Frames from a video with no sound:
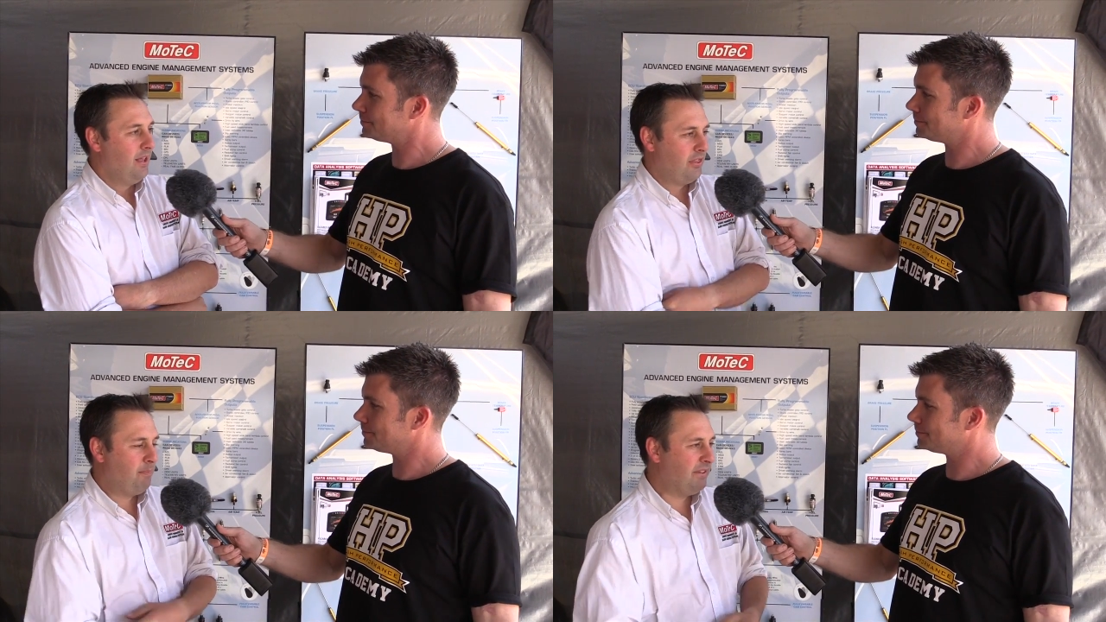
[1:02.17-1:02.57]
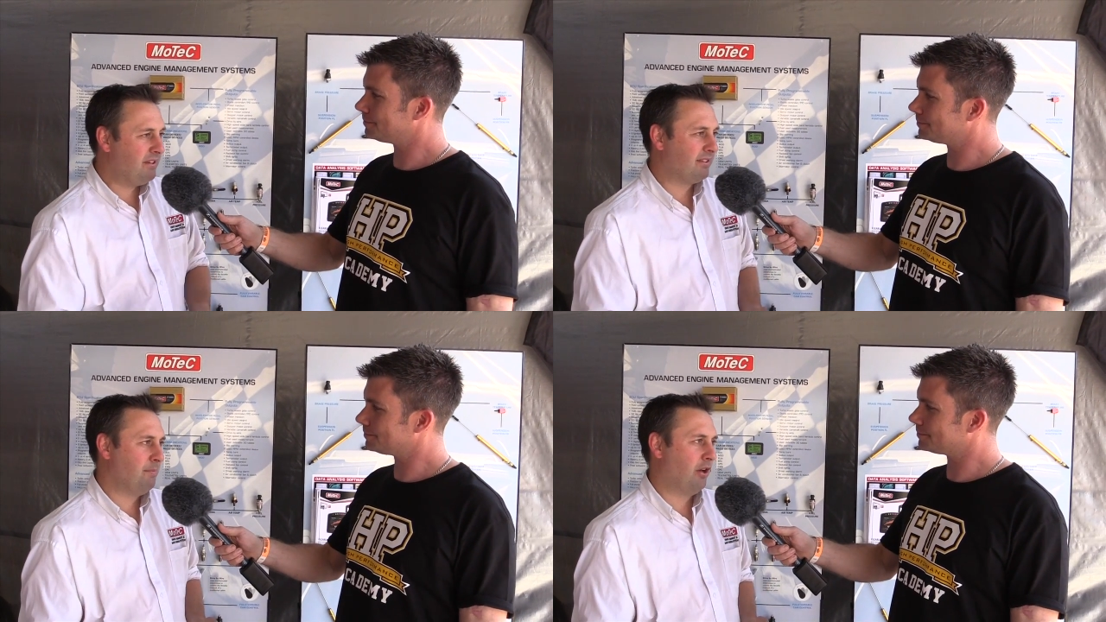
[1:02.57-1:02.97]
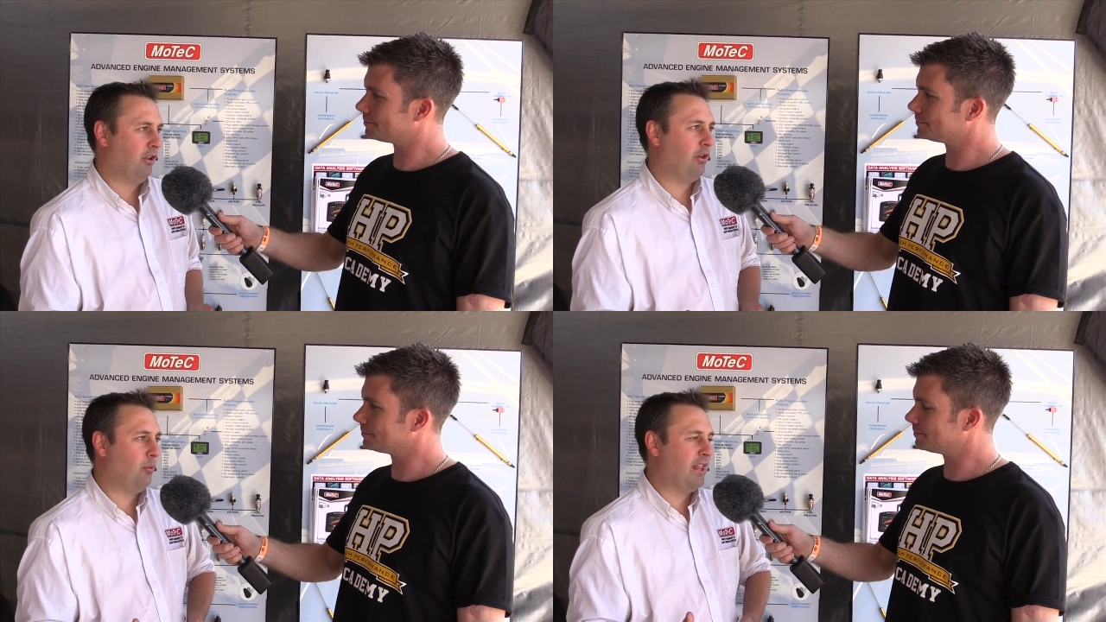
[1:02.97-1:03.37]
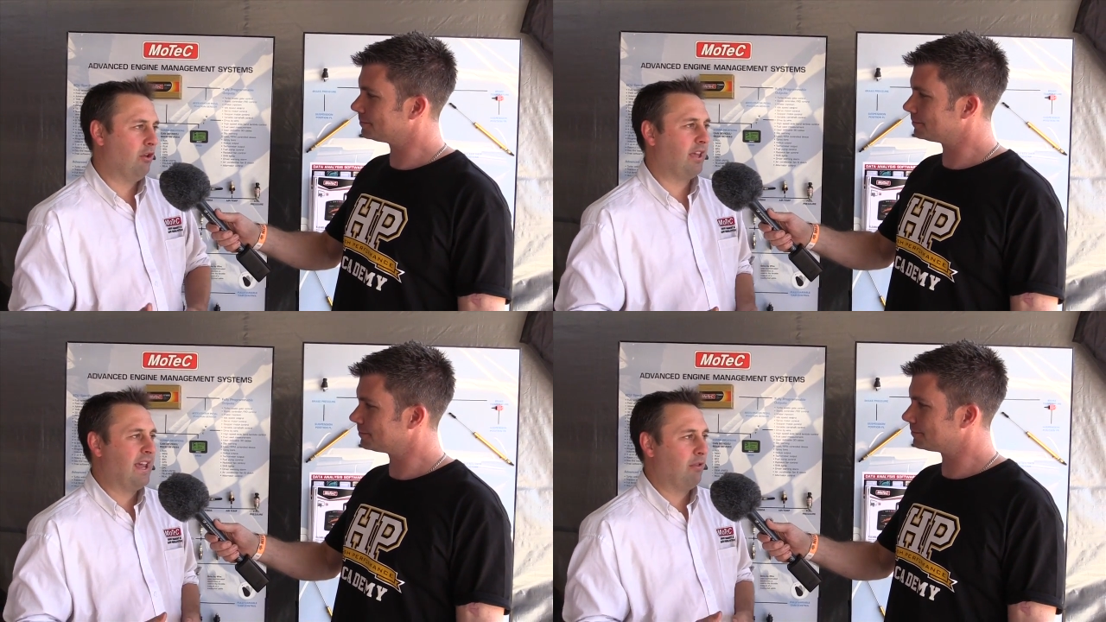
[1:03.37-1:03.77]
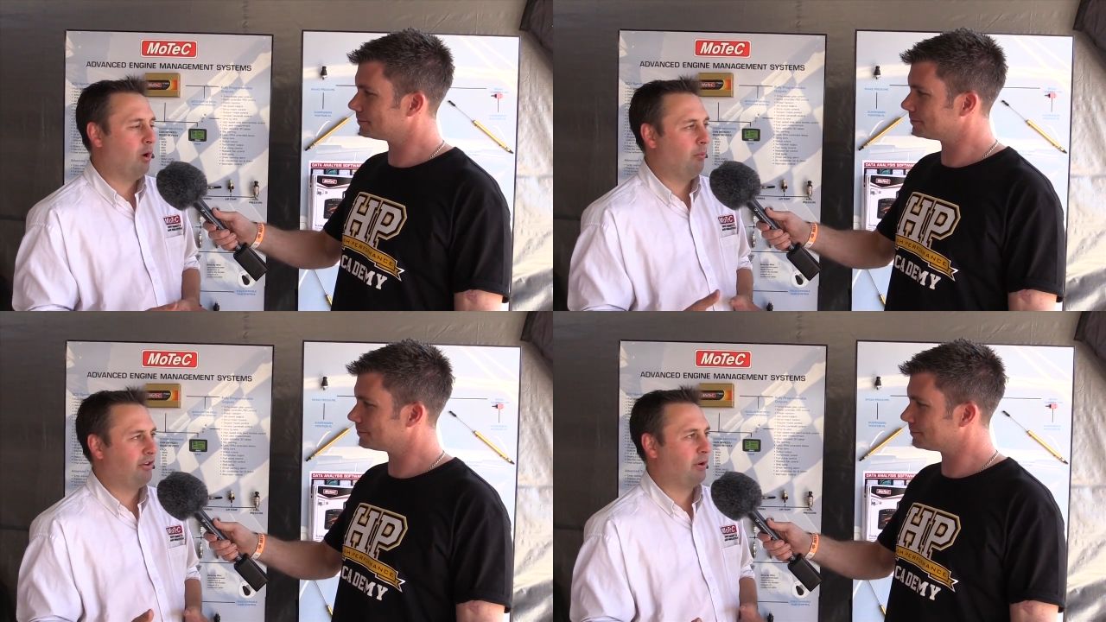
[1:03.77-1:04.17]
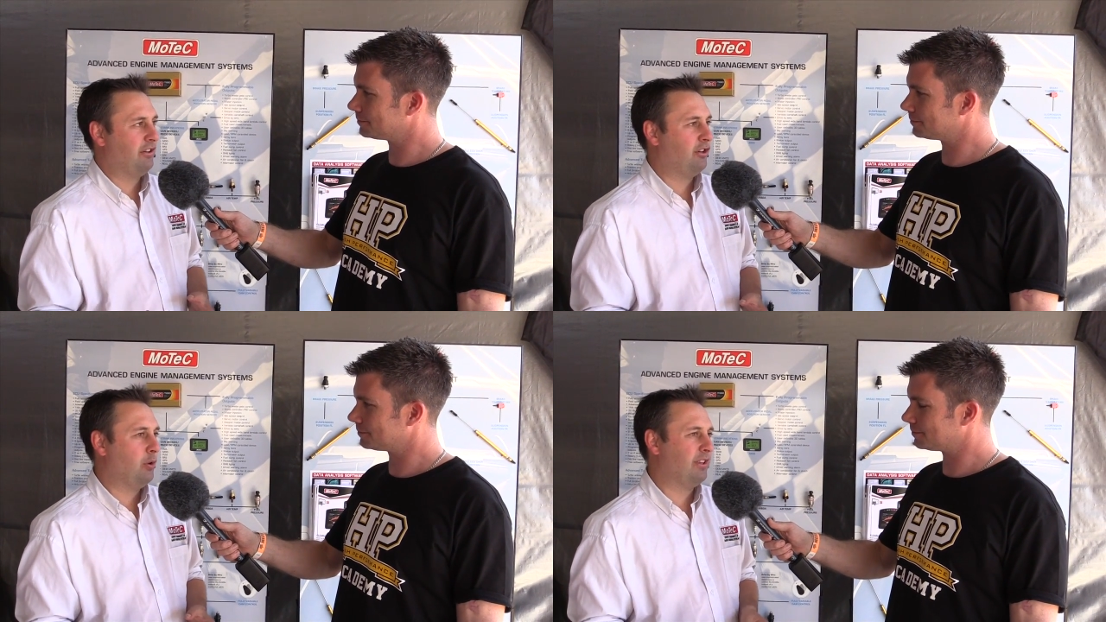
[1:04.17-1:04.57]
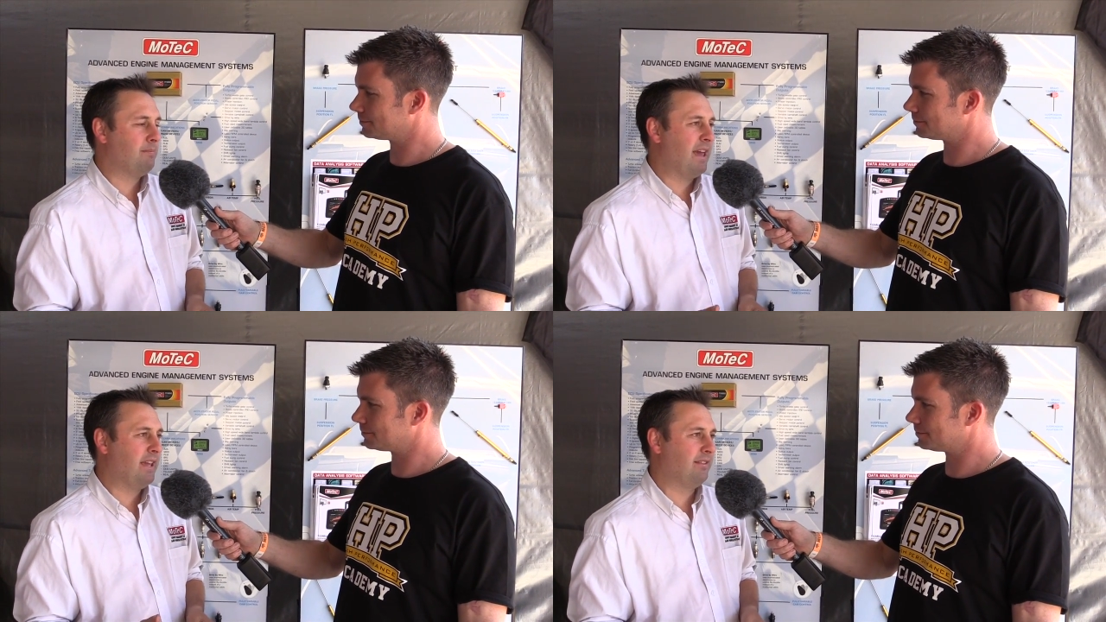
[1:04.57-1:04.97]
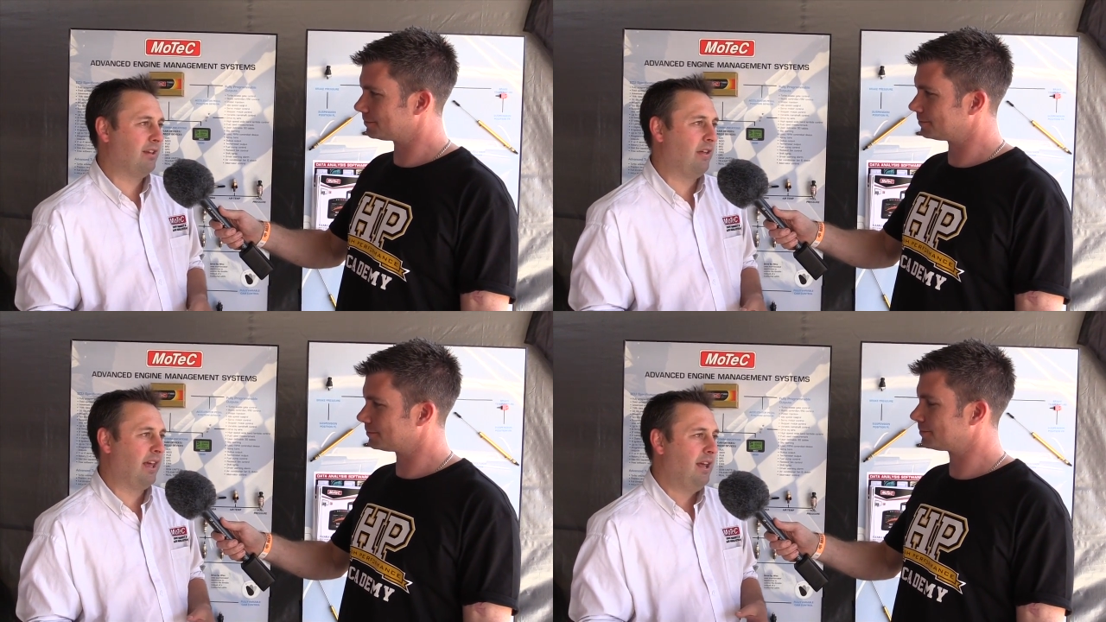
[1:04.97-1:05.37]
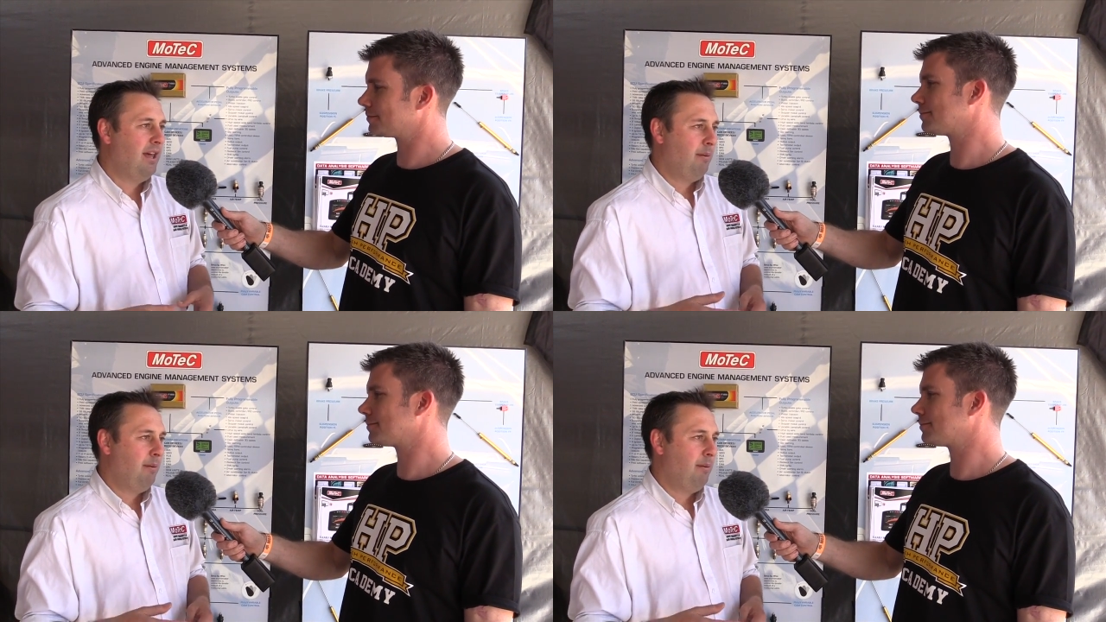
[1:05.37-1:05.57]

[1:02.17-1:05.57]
Speaker 1: the business model that we're looking at, what we're trying to do is make it so that